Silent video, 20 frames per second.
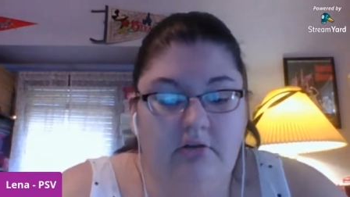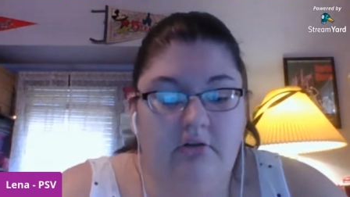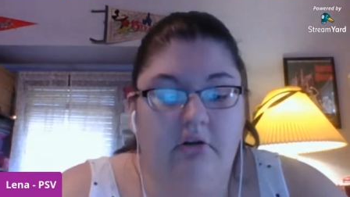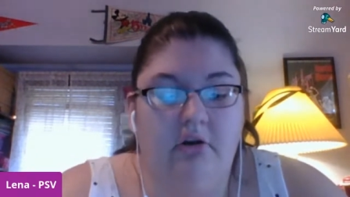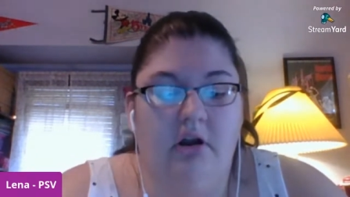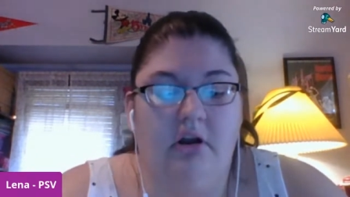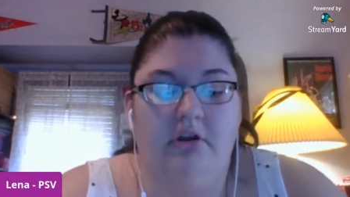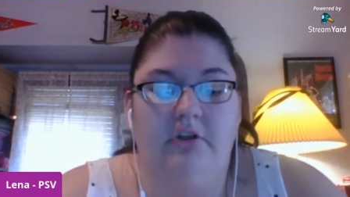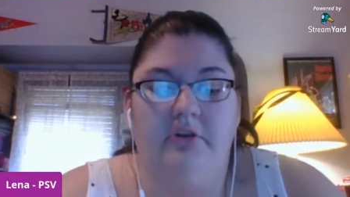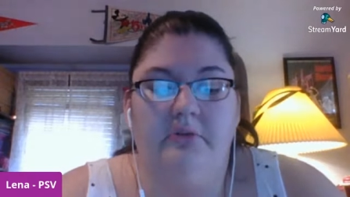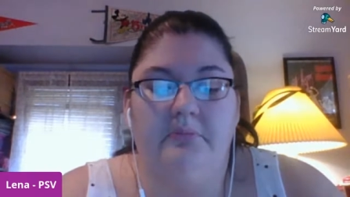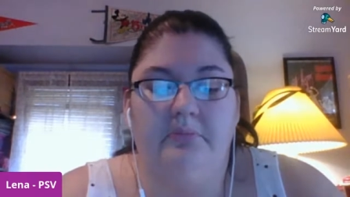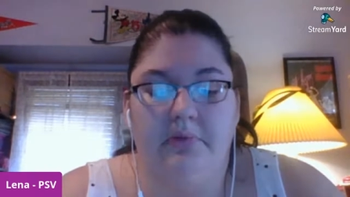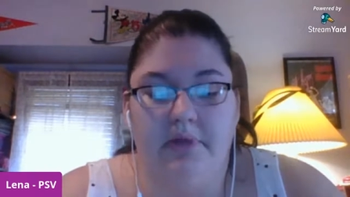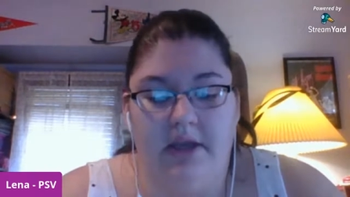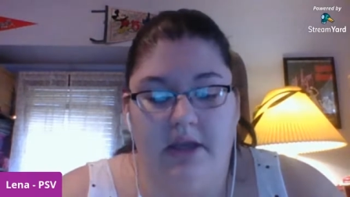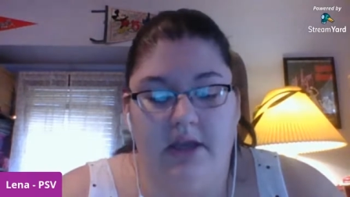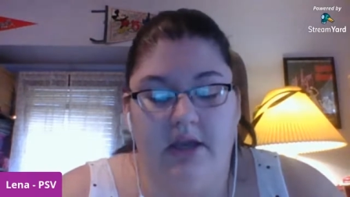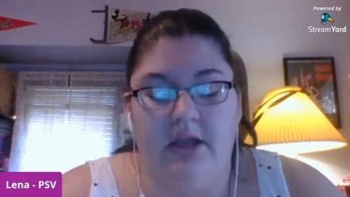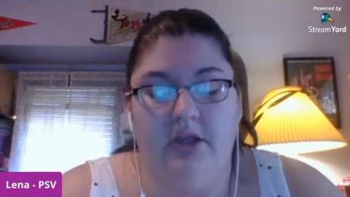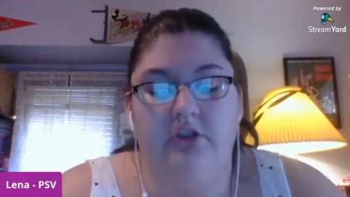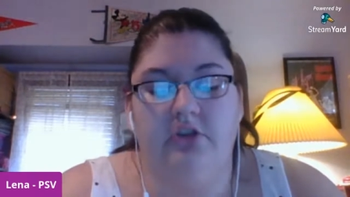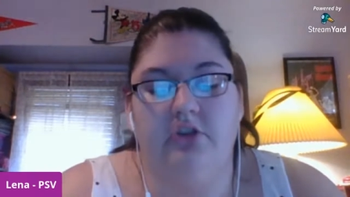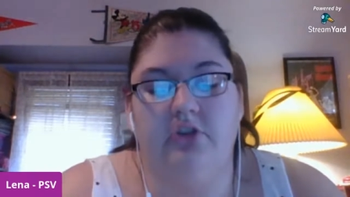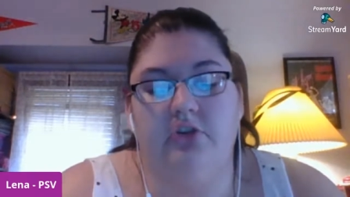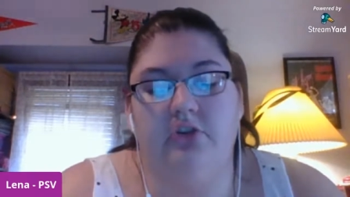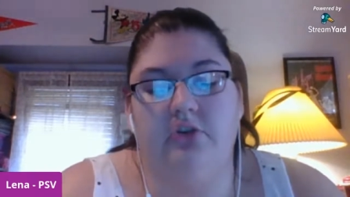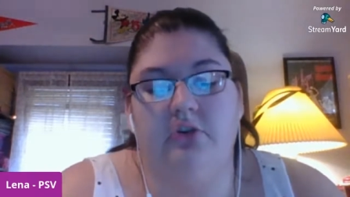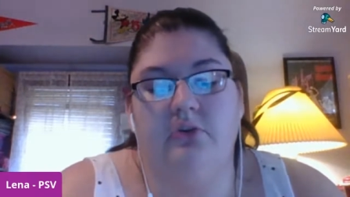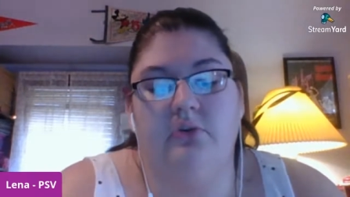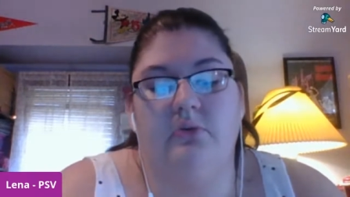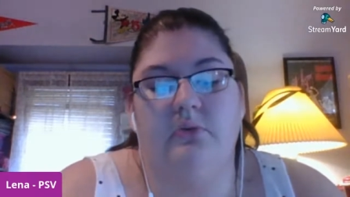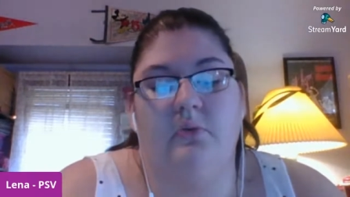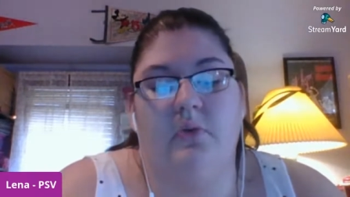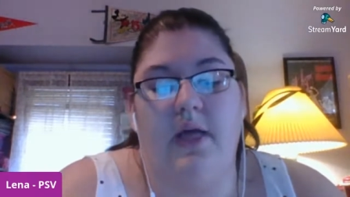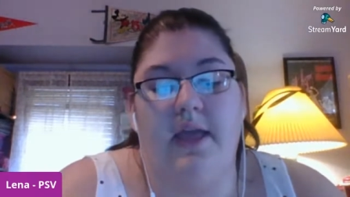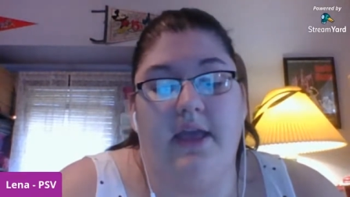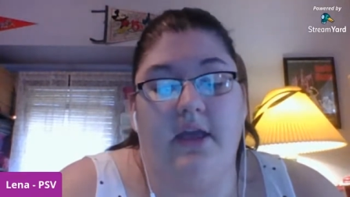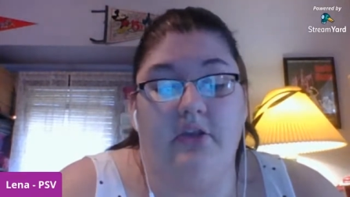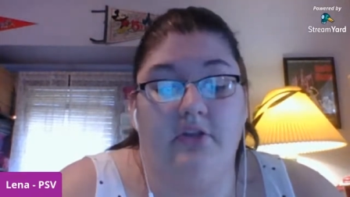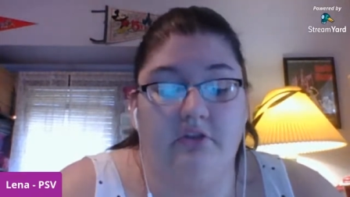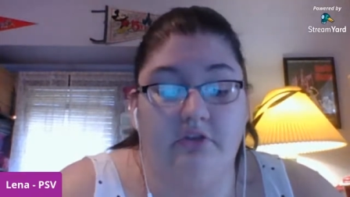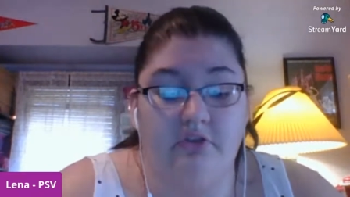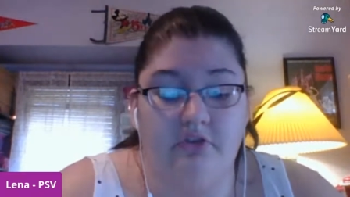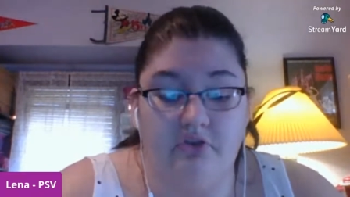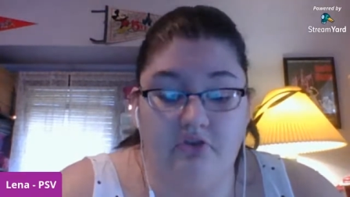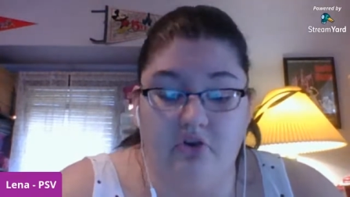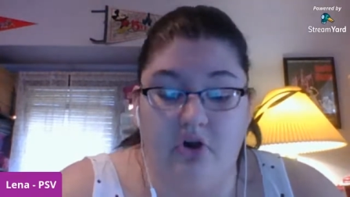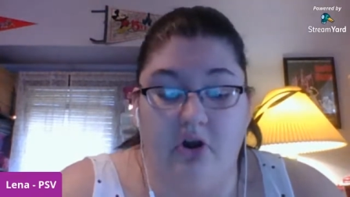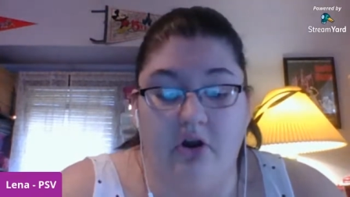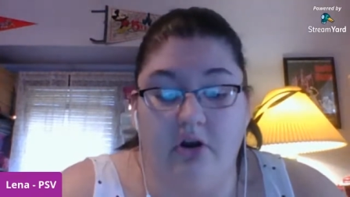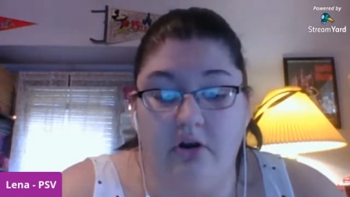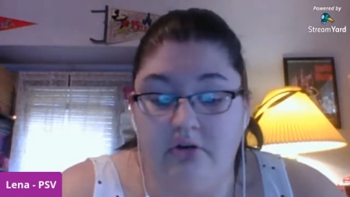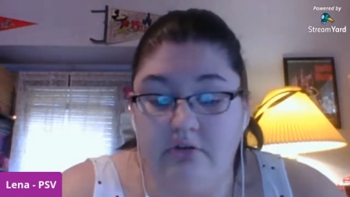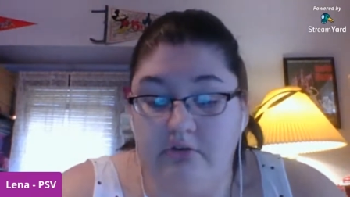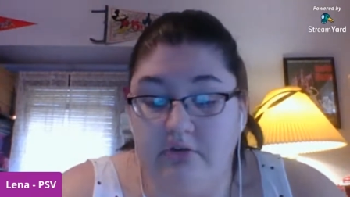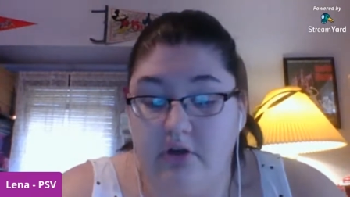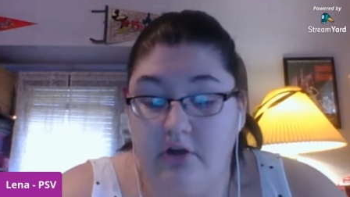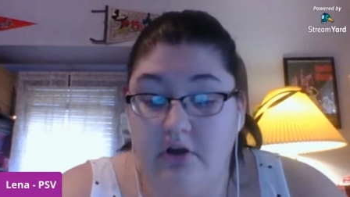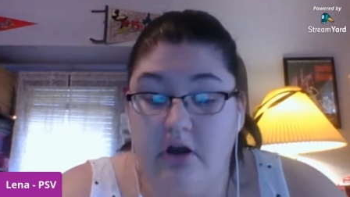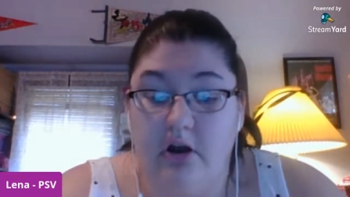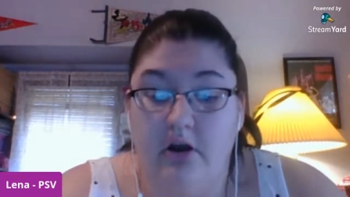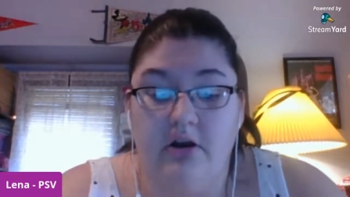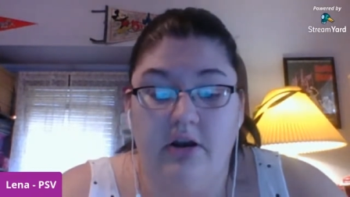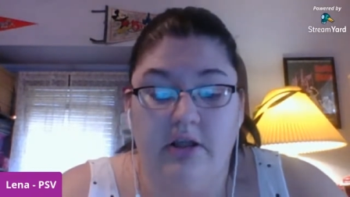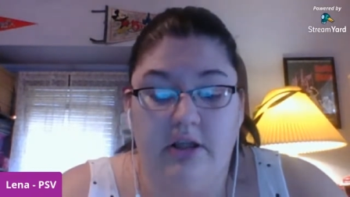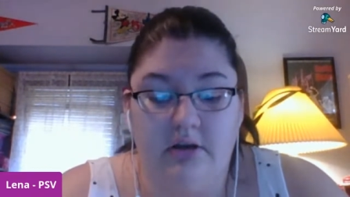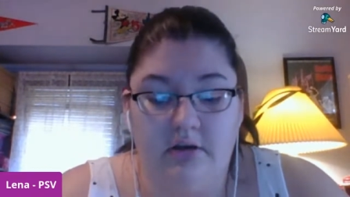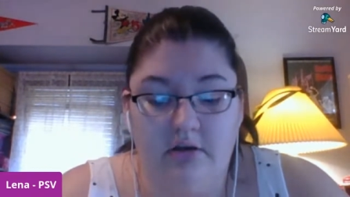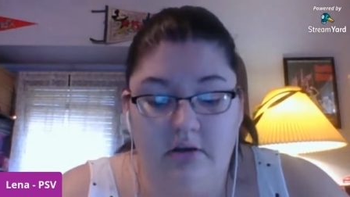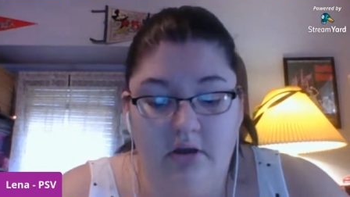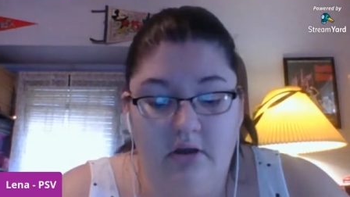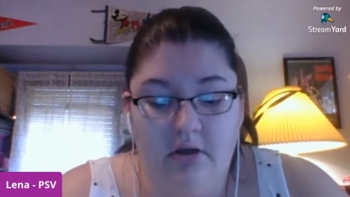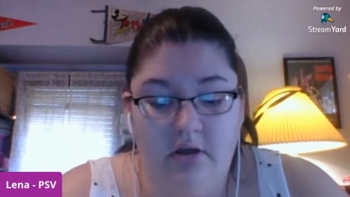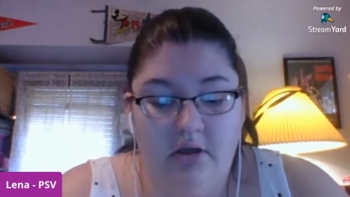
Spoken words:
or are you planning to like start a garden?